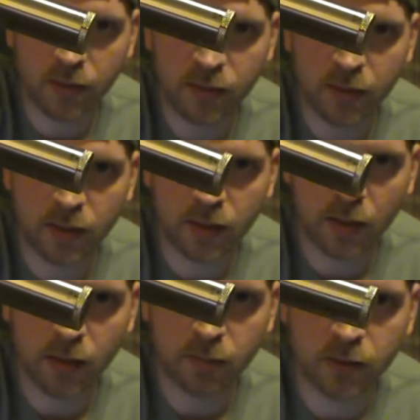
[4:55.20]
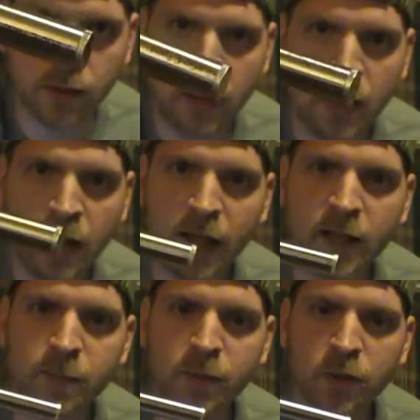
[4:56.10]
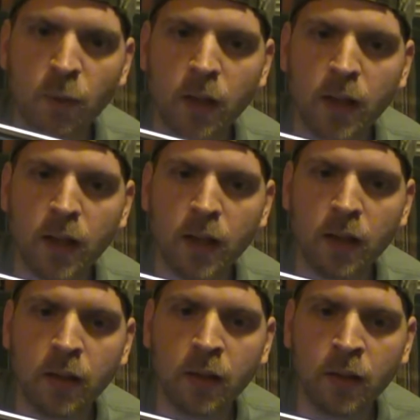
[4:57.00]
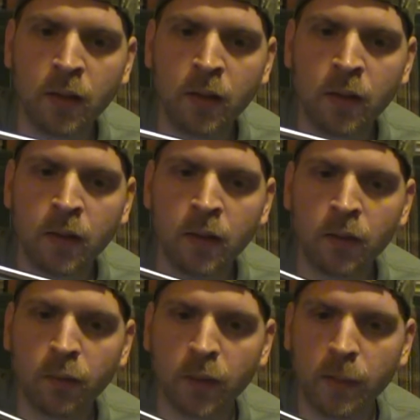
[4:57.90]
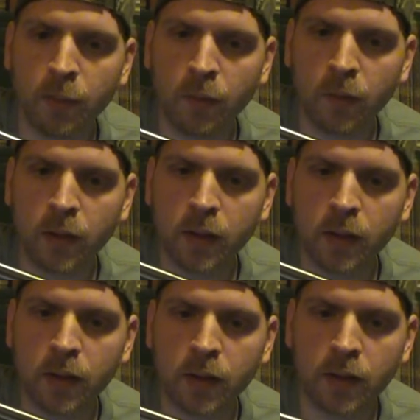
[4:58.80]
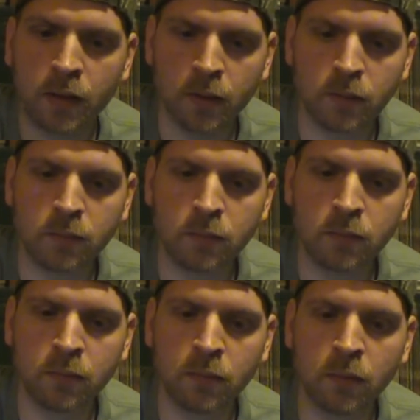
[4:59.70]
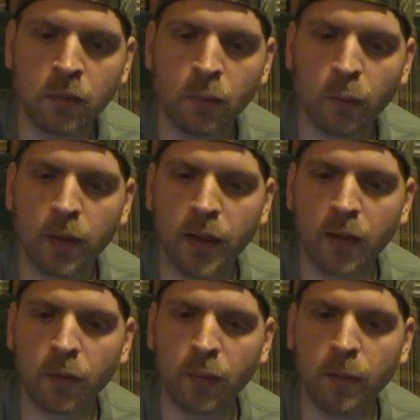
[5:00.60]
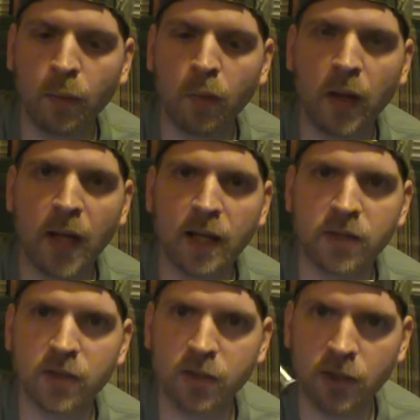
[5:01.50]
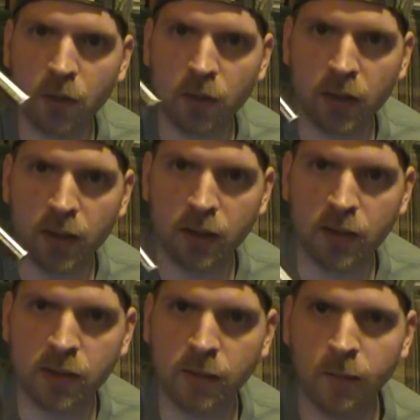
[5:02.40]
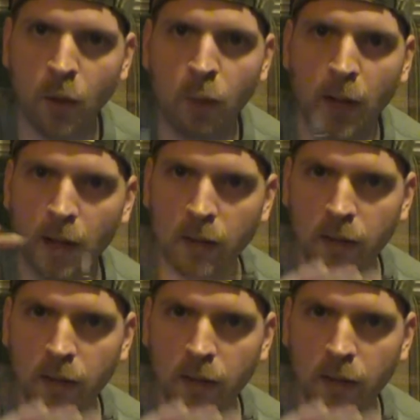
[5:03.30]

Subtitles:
see it there, but it's between 3.7 3 and 3.8, just so that it's around